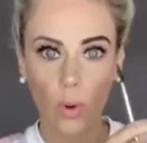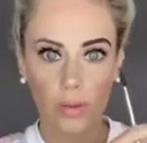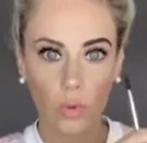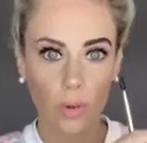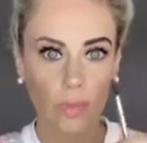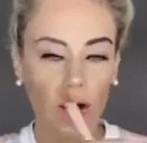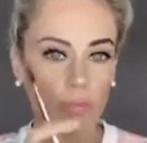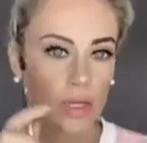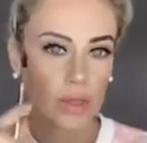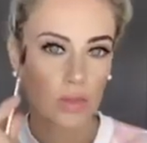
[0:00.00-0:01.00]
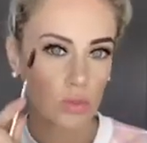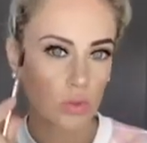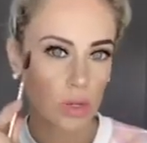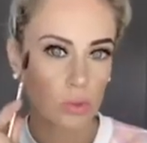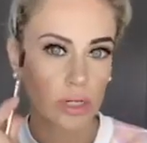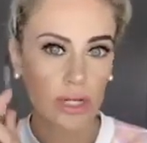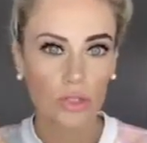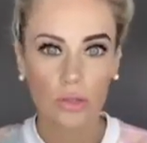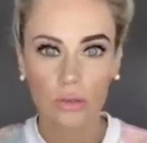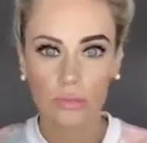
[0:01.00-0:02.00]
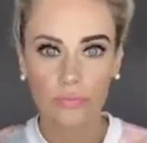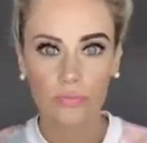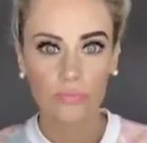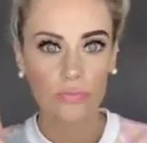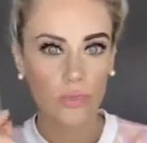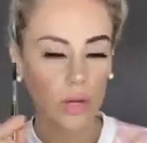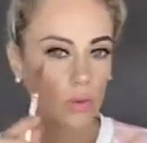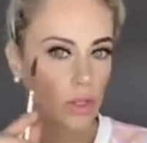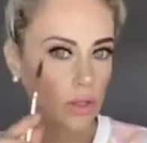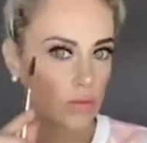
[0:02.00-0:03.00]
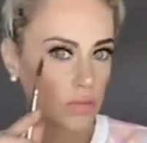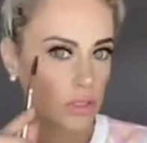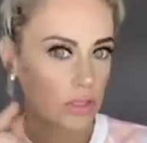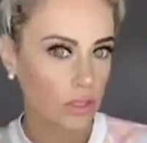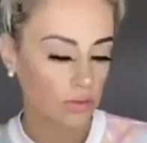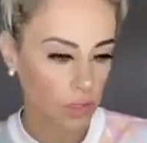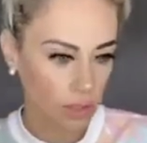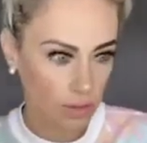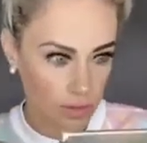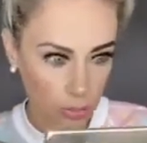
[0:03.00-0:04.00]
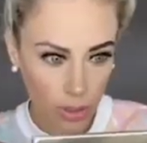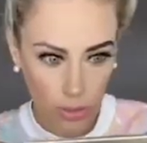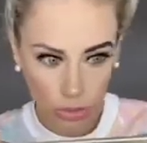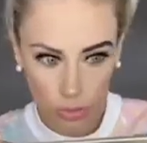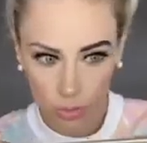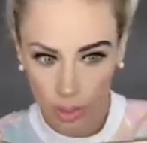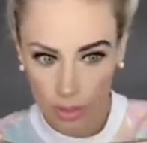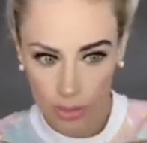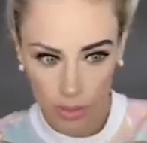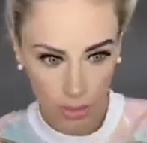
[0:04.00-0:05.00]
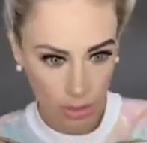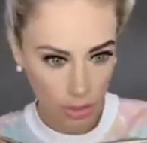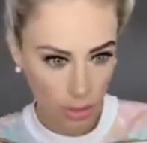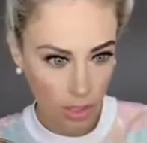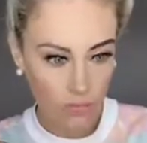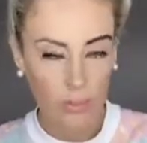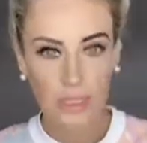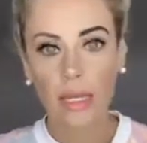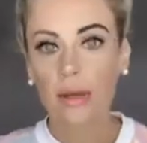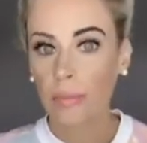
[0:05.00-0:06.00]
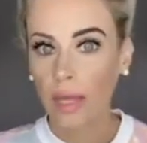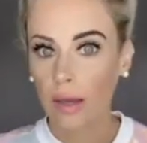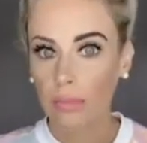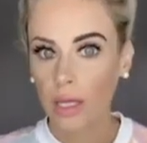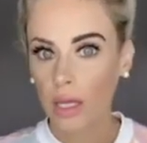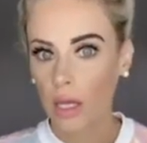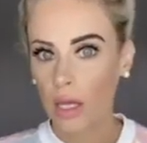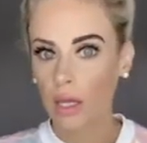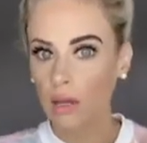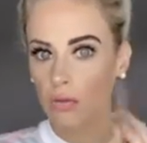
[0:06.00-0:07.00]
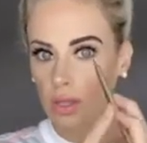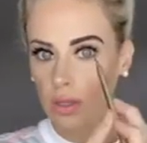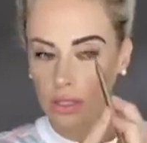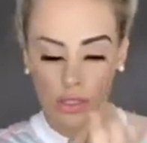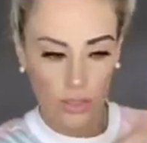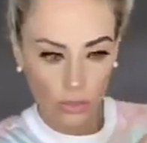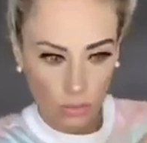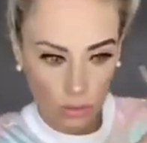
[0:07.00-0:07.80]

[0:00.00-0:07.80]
more poppy and this one's way more natural. I really love this look over here that's more natural, but if I'm taking a makeup pick, I really like to do